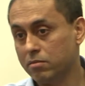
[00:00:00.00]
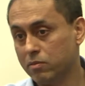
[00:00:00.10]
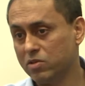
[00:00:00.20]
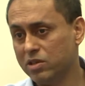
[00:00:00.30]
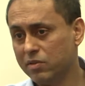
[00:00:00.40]

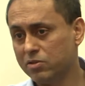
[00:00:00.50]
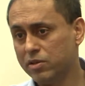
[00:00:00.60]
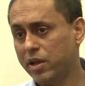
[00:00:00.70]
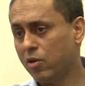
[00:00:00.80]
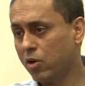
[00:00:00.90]
because even
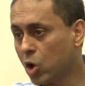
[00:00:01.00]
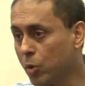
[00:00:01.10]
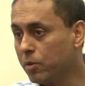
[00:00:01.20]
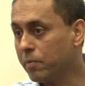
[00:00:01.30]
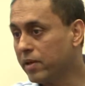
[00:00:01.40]
today on a
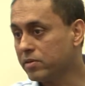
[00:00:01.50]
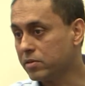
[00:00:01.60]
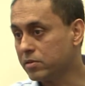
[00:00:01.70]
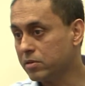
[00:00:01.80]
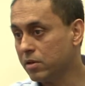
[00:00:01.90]
global
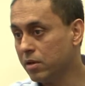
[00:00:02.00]
basis,